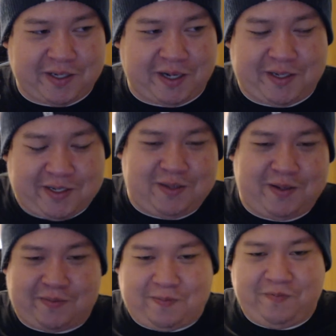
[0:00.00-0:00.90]
just
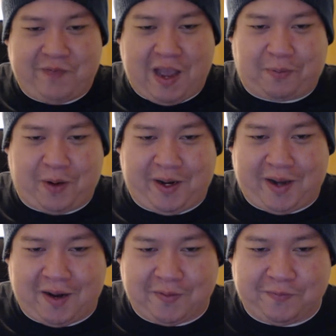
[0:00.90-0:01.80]

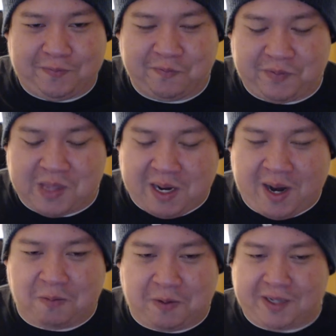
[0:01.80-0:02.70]
evaporating out of thin
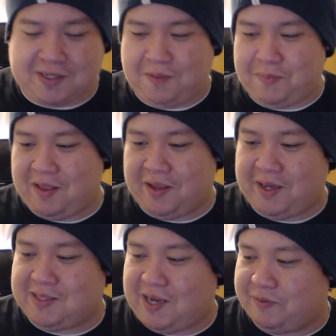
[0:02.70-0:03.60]
air when he gets hit by the
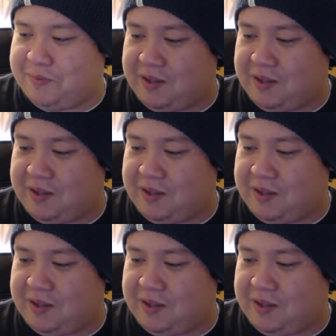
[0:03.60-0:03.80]
lightsaber.